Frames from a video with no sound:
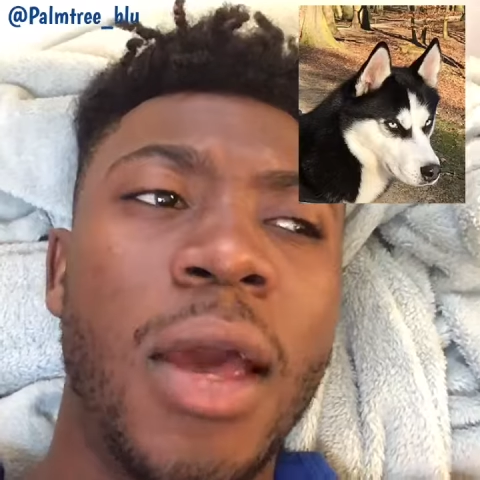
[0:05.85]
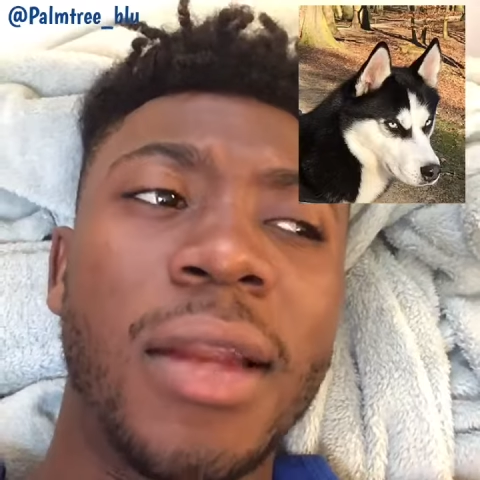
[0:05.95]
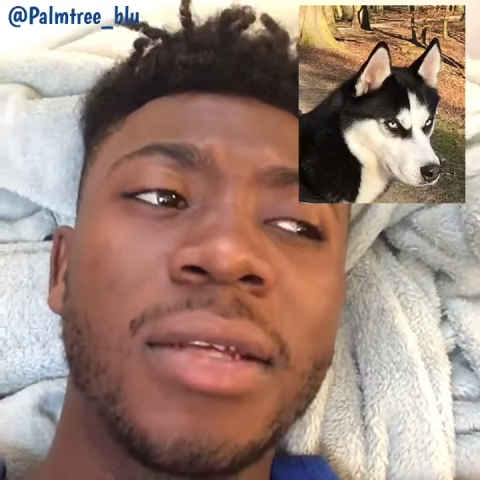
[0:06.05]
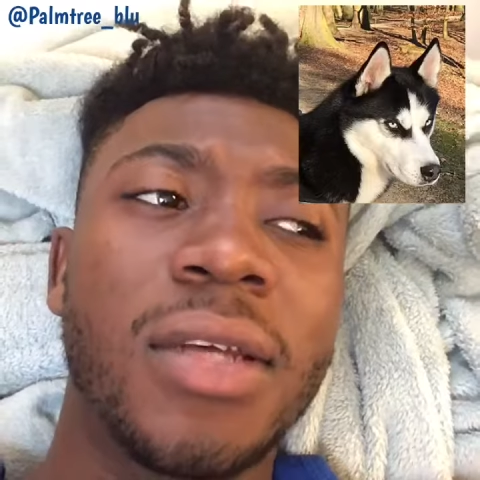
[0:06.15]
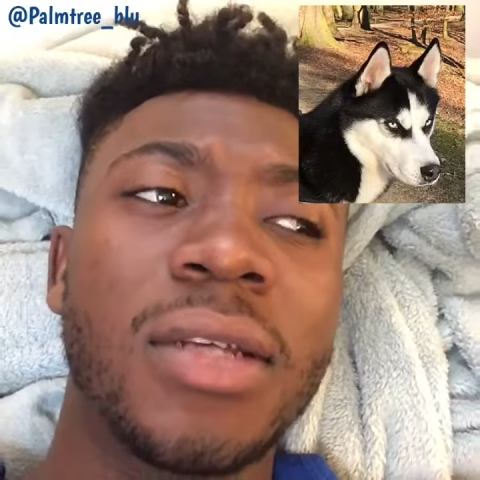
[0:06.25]

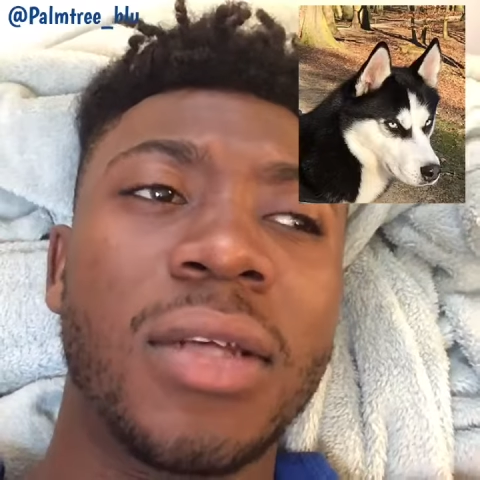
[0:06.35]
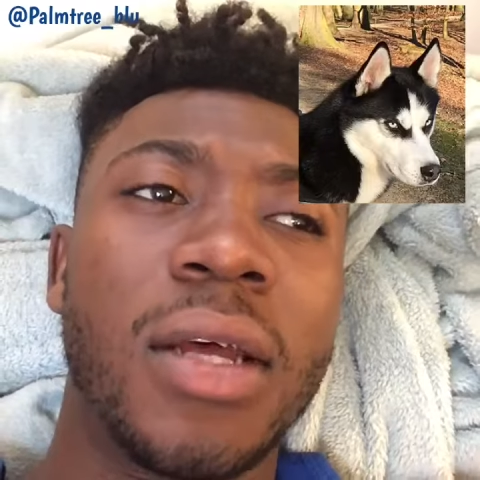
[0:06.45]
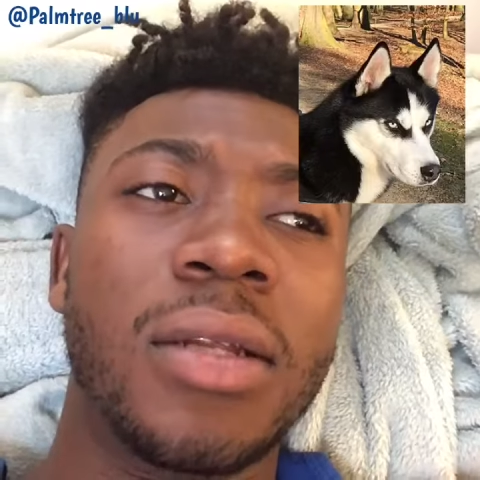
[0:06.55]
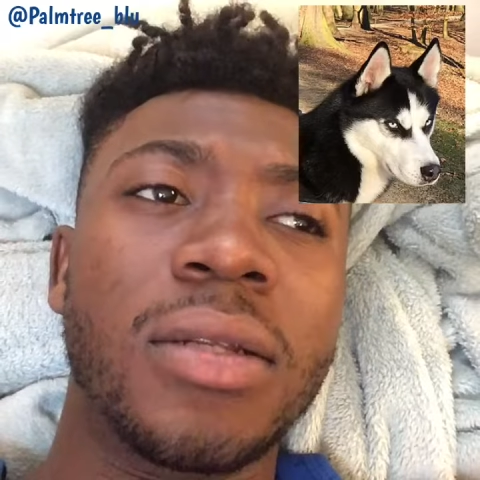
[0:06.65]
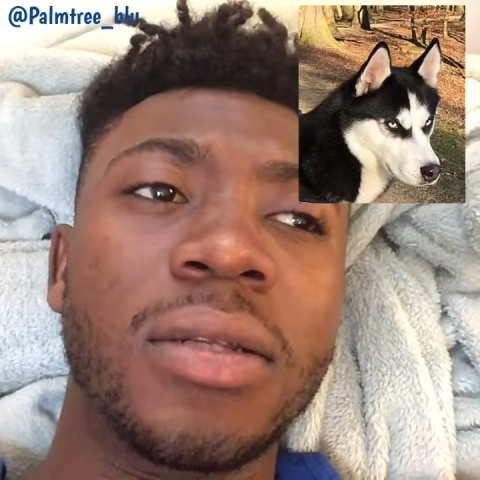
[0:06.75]
And it says
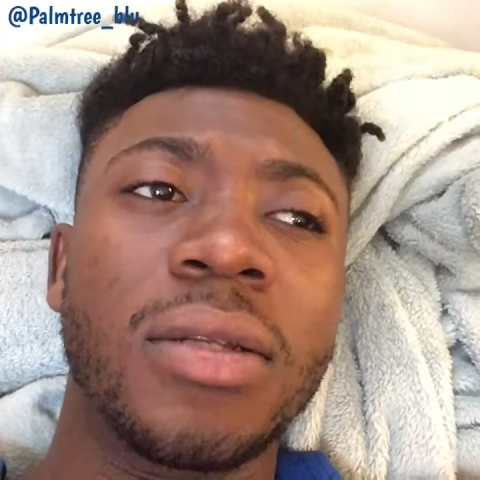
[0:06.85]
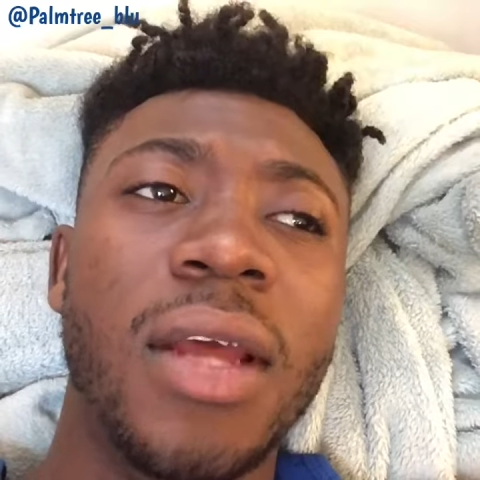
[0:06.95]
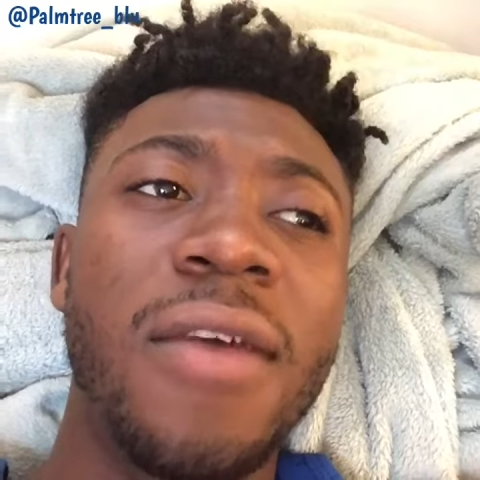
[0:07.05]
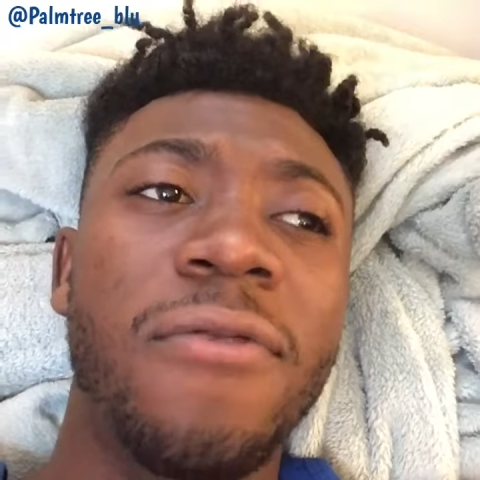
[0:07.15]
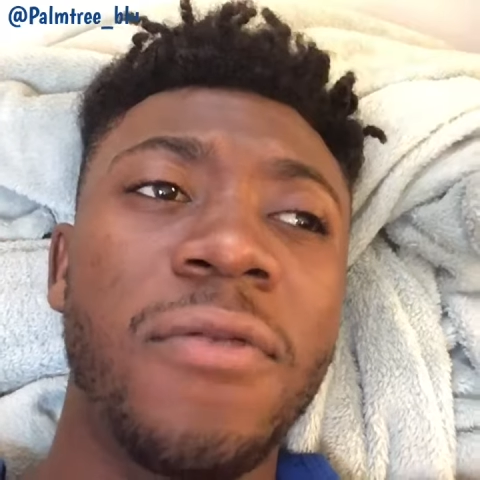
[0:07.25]
that
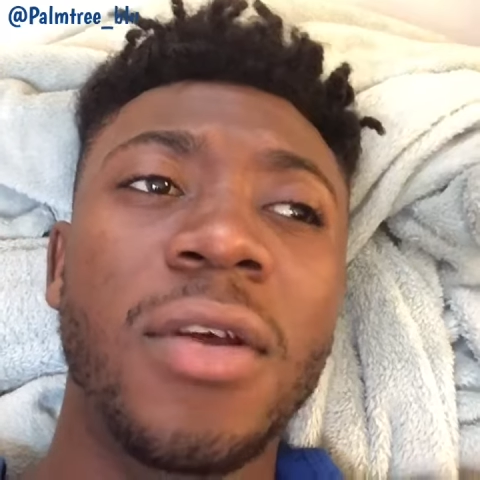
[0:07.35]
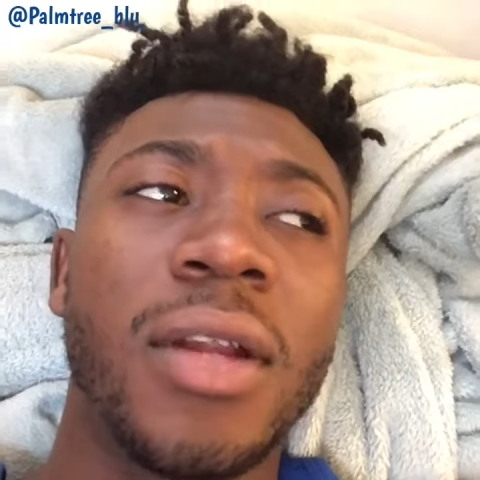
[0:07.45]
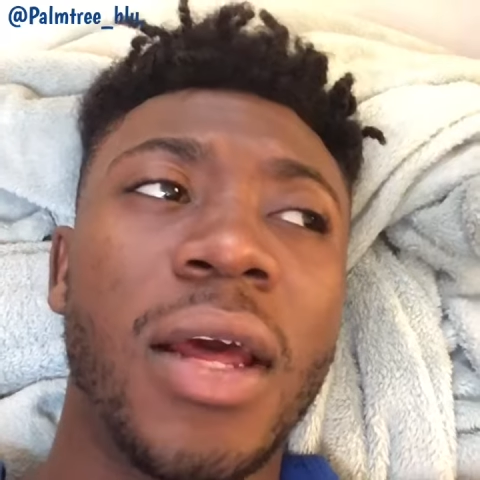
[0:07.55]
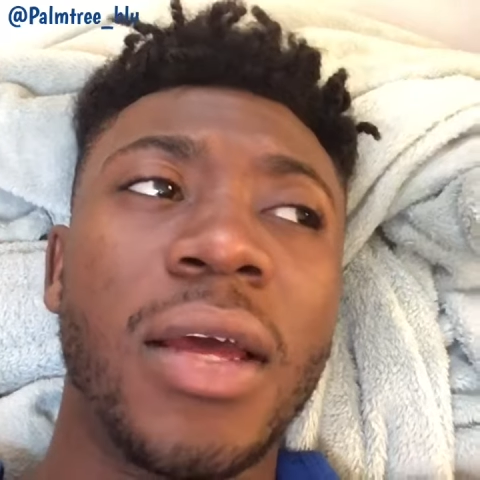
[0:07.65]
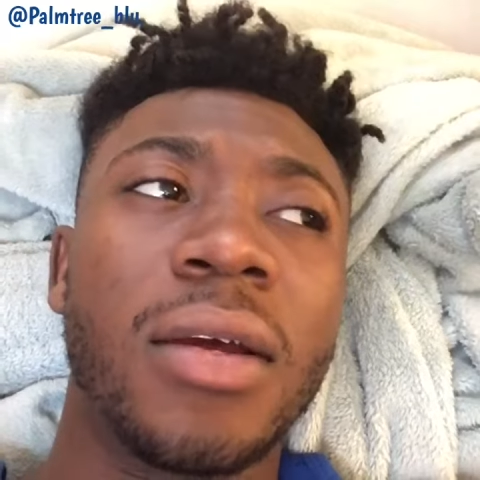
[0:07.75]
they feel
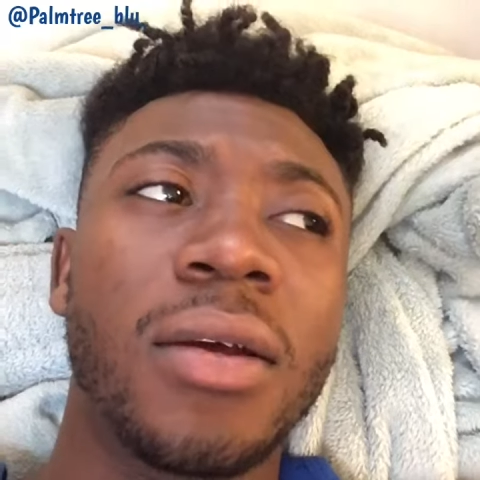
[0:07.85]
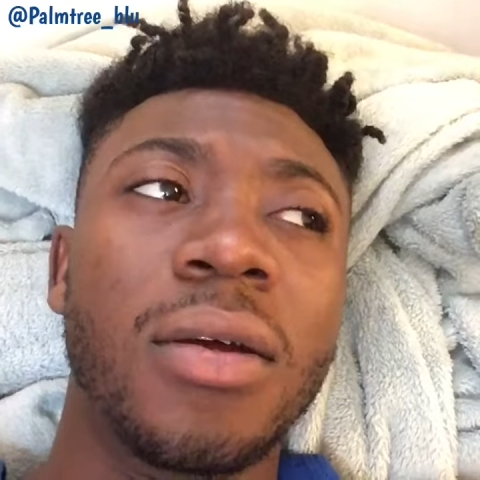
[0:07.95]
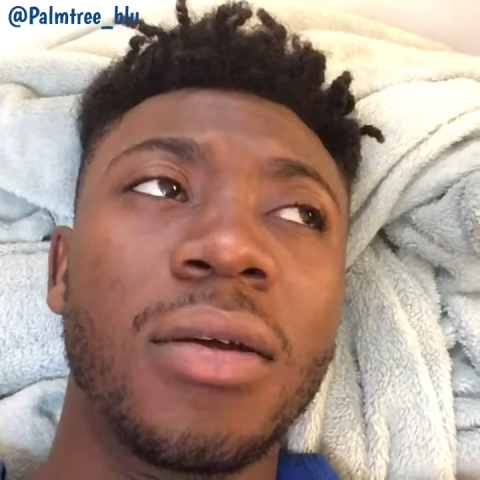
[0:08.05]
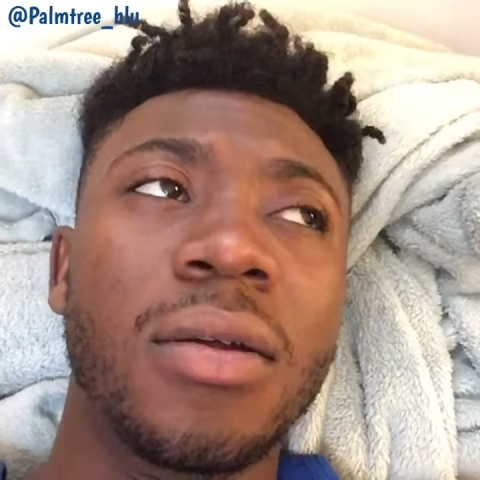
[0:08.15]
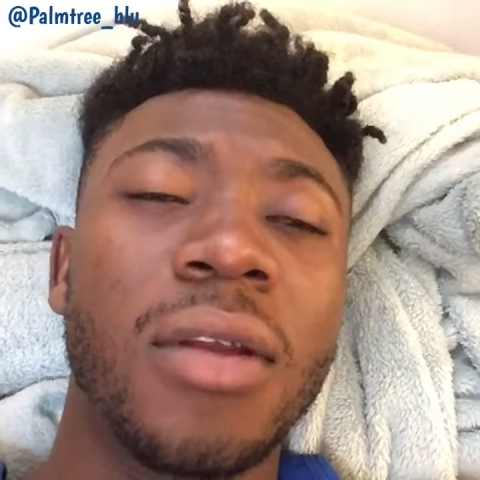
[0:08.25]
like
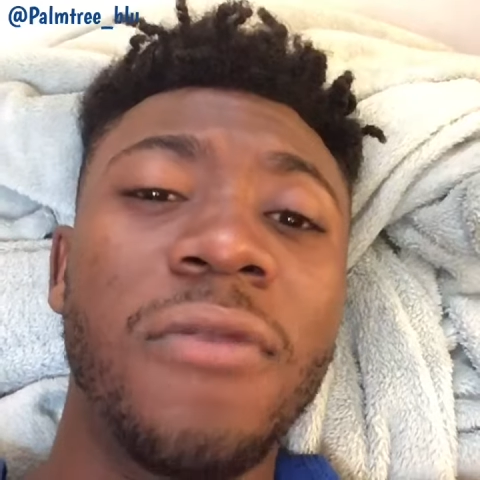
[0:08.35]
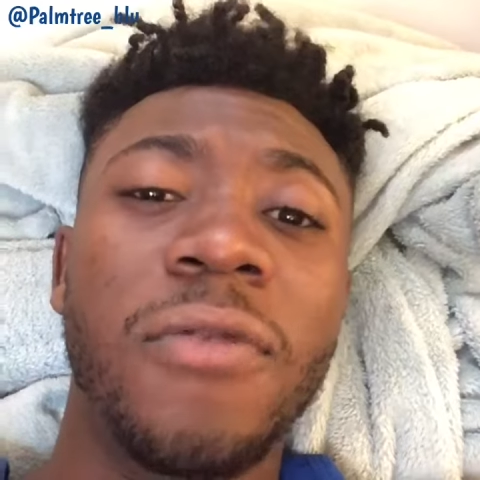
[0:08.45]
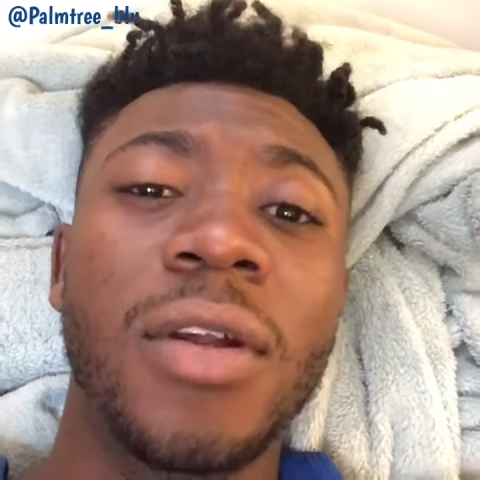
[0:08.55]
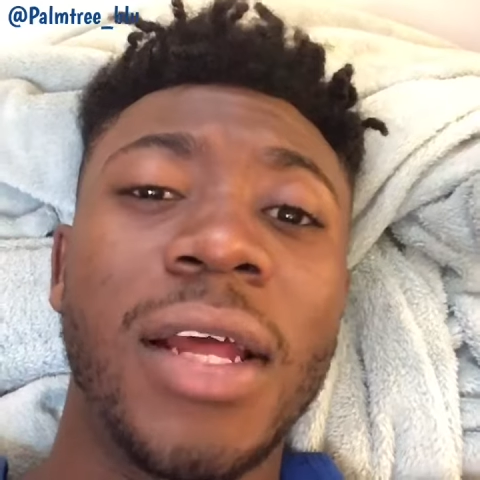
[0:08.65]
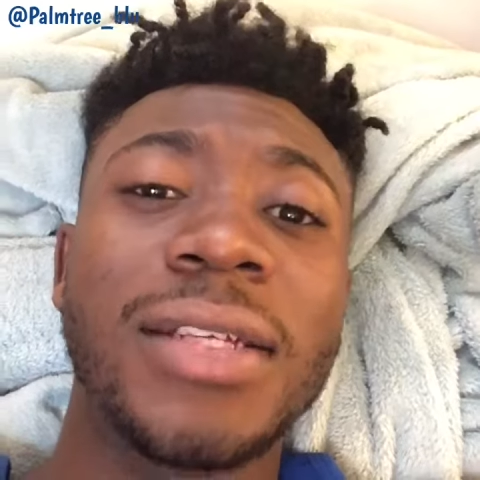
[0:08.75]
they
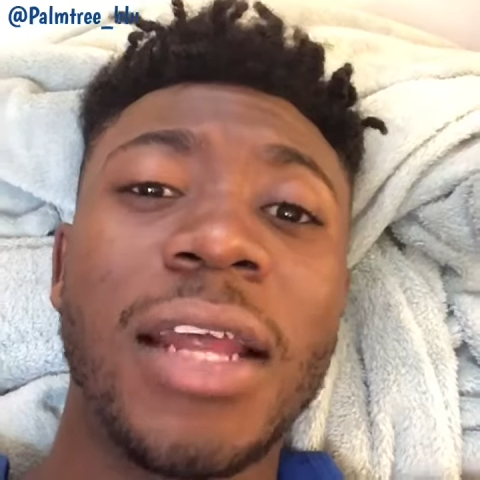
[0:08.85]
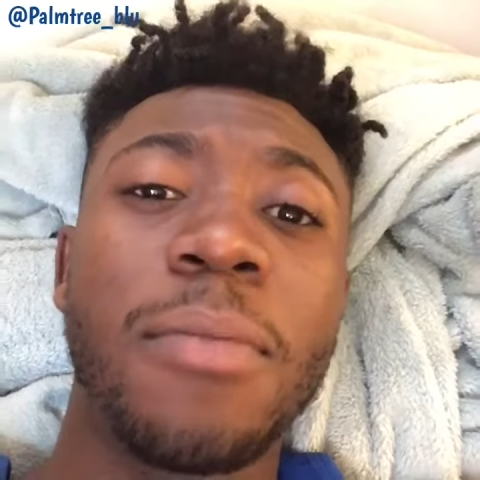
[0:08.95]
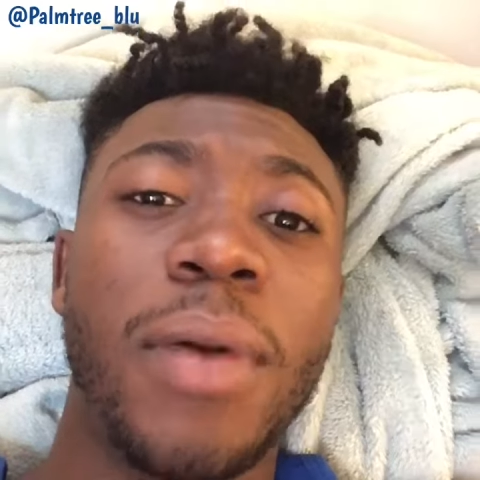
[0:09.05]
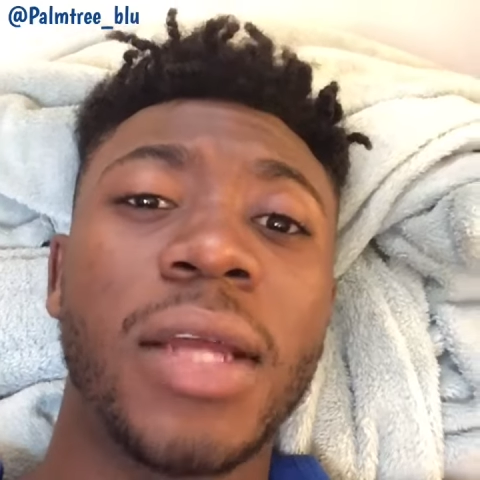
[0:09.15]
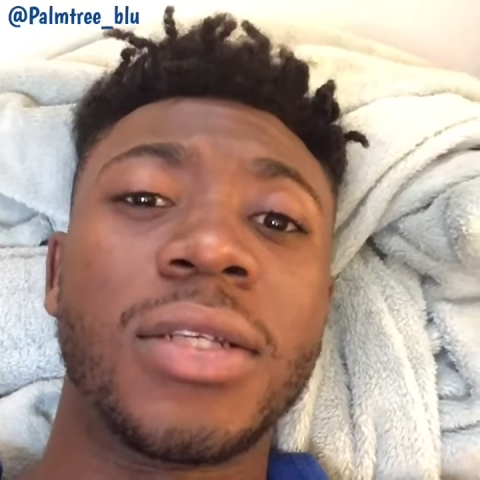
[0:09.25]
feel less
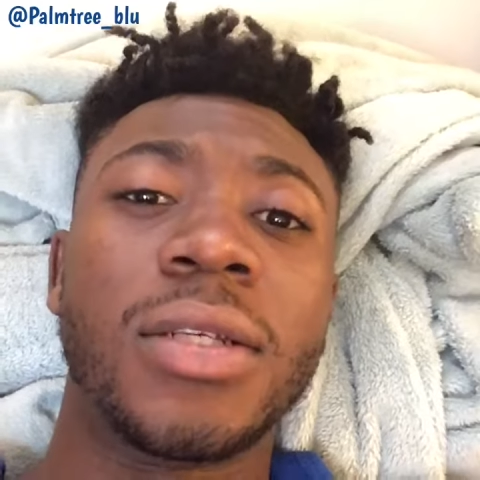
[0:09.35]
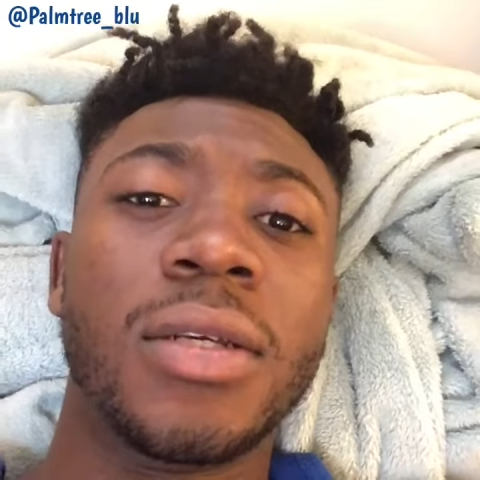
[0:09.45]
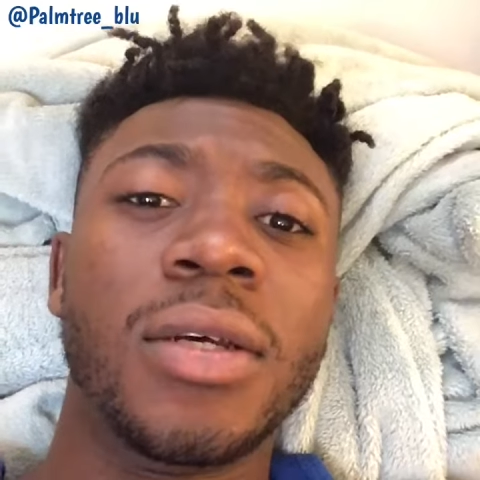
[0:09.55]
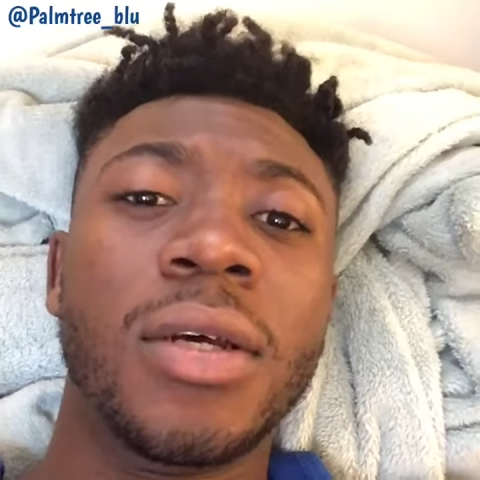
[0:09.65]
like pets